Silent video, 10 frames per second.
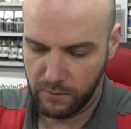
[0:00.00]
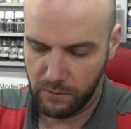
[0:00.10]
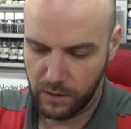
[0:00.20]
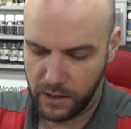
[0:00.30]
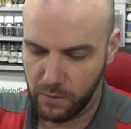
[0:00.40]
we
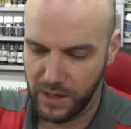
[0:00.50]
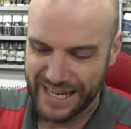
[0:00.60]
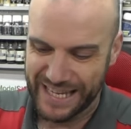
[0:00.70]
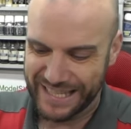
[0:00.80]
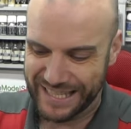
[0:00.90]
have like our
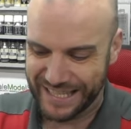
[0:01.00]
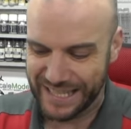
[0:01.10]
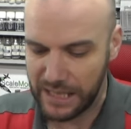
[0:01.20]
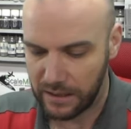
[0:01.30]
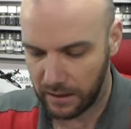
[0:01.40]

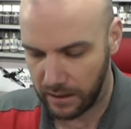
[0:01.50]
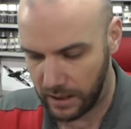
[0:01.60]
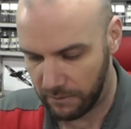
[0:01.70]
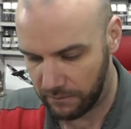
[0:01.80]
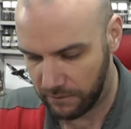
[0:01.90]
seat
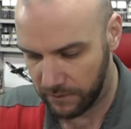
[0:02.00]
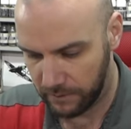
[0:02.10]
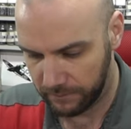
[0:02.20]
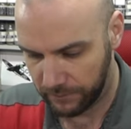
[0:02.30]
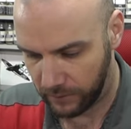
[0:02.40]
and everything.